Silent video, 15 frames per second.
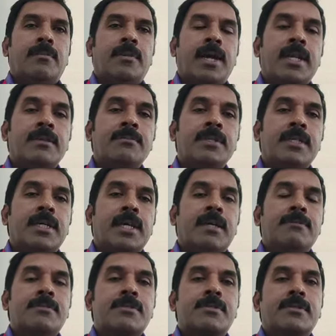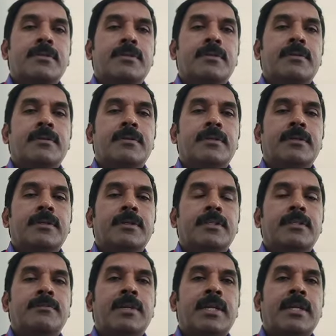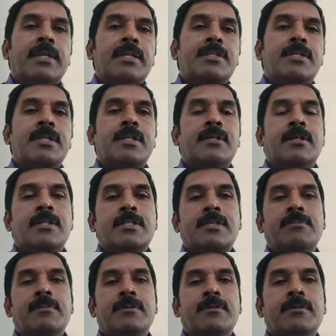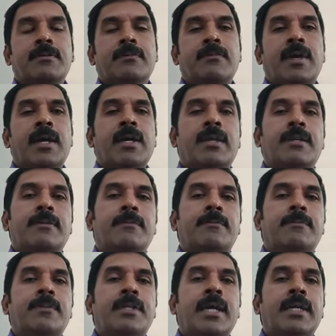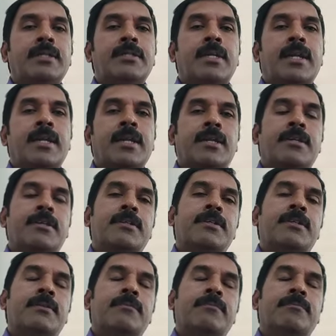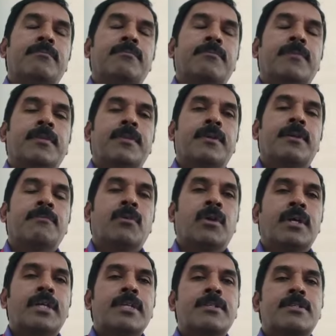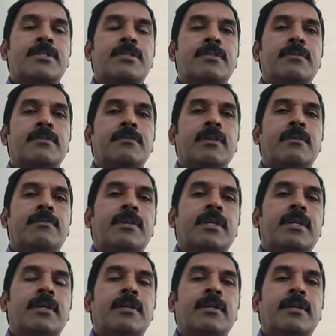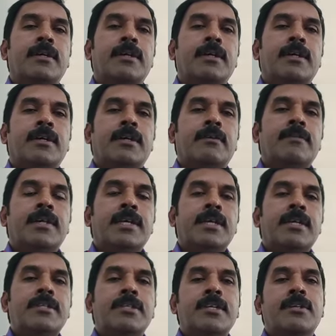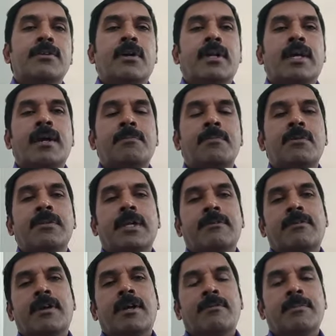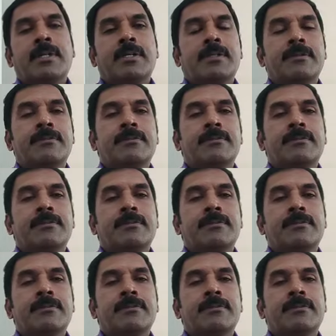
Management games is a very interesting concept where the young generation employees will feel very easy to adapt to the environment.